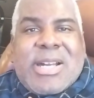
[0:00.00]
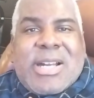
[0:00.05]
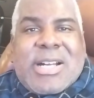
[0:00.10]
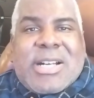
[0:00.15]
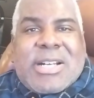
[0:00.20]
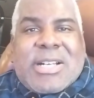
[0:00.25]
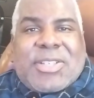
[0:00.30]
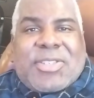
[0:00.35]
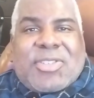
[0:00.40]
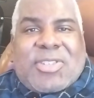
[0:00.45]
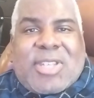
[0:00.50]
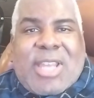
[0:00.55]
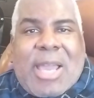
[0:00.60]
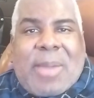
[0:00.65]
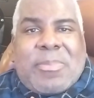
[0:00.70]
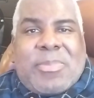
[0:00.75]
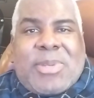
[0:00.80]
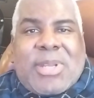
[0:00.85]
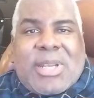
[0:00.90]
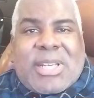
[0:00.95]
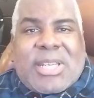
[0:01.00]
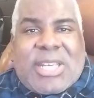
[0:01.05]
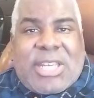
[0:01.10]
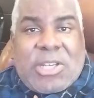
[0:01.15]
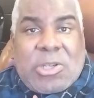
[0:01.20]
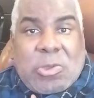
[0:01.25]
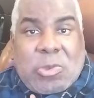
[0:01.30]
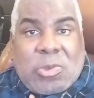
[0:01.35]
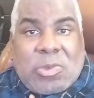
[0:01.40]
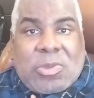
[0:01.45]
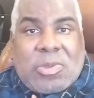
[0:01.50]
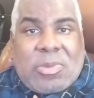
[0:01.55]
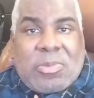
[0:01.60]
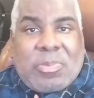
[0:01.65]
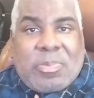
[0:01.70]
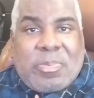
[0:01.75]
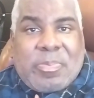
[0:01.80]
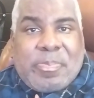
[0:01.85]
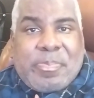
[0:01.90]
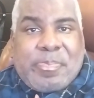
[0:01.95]
uh, stabbed and killed,
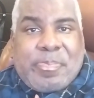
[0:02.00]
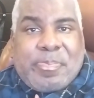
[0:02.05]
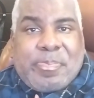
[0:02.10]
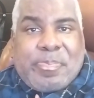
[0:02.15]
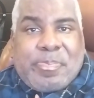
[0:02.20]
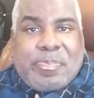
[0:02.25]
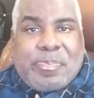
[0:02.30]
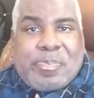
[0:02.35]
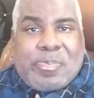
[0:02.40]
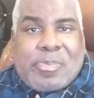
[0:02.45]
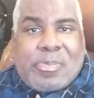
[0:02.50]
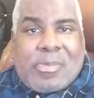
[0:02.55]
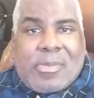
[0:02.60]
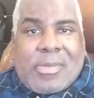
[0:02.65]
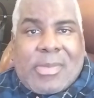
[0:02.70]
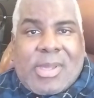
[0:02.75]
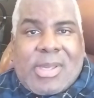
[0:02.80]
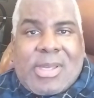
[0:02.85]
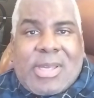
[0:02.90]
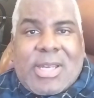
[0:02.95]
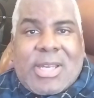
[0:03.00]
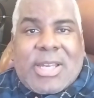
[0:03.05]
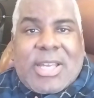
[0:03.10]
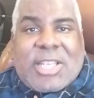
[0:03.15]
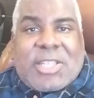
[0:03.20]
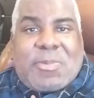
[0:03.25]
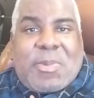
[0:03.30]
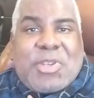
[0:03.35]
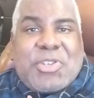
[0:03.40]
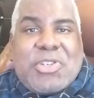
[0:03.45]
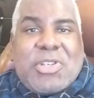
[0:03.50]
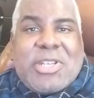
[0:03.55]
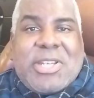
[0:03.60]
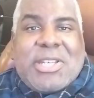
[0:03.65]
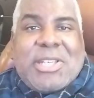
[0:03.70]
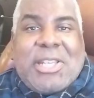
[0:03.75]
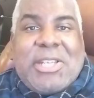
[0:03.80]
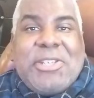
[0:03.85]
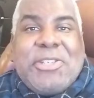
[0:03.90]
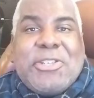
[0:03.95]
uh, especially
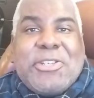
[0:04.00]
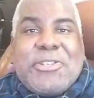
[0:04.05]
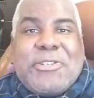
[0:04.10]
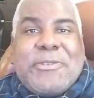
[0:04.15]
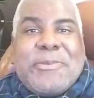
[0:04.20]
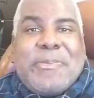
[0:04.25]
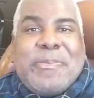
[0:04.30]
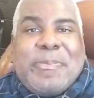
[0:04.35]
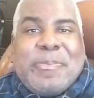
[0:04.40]
in London.